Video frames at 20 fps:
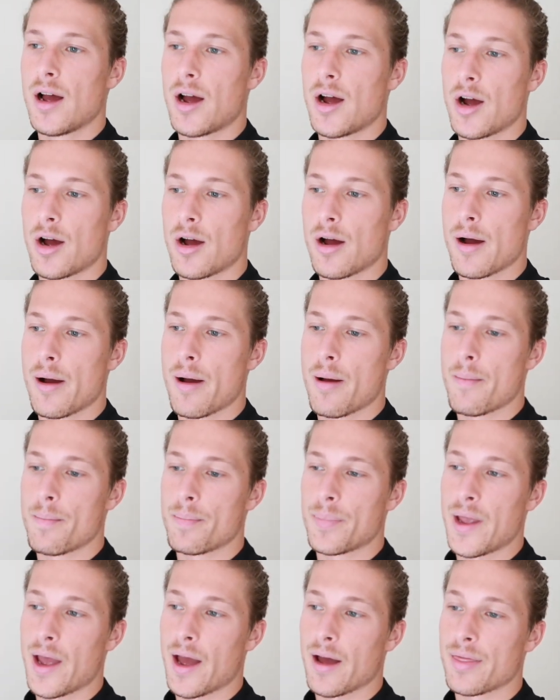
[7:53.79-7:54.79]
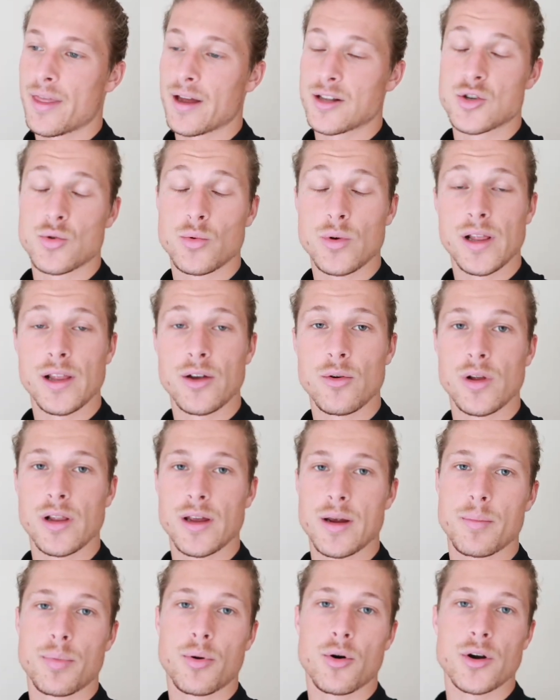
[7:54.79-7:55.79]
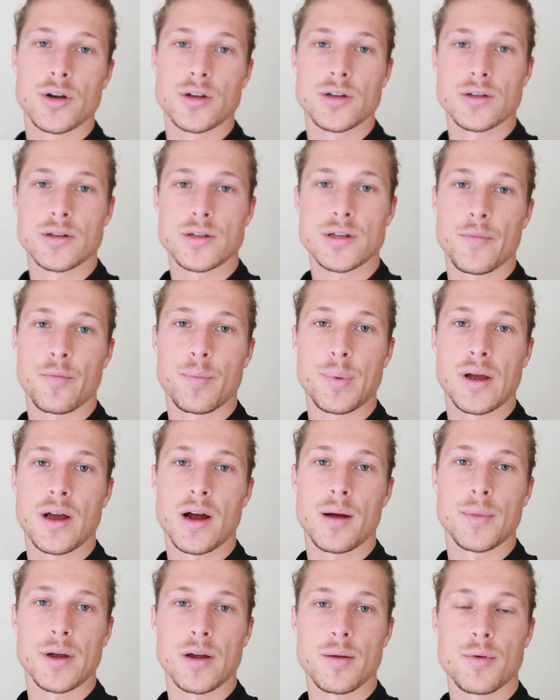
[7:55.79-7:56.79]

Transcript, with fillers: um, yeah that's really really important becoming